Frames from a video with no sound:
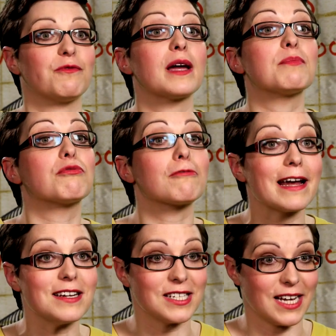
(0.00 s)

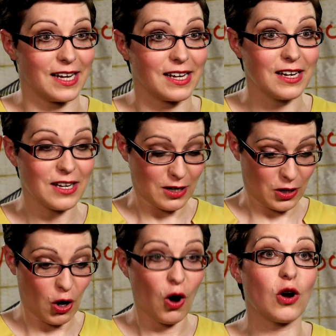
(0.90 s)
vibrating
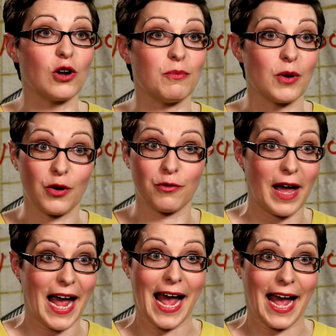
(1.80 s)
column of
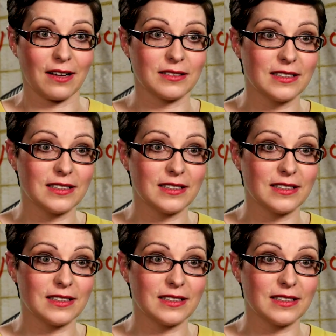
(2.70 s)
air